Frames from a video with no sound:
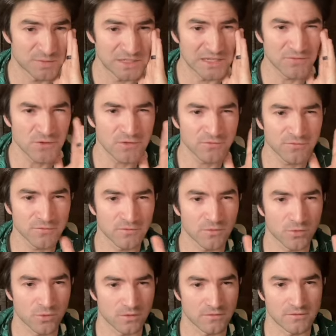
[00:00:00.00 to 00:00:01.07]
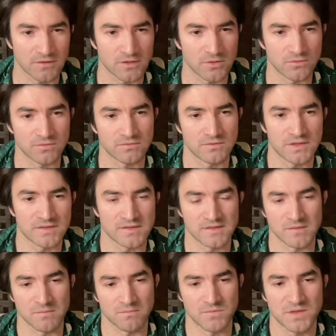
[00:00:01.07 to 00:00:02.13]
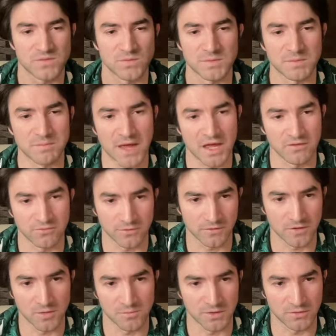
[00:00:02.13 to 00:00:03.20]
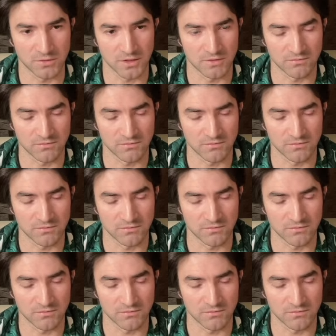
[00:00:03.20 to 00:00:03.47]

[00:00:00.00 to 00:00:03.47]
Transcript: But even if, or you know, this is a this would be bad for the company, right?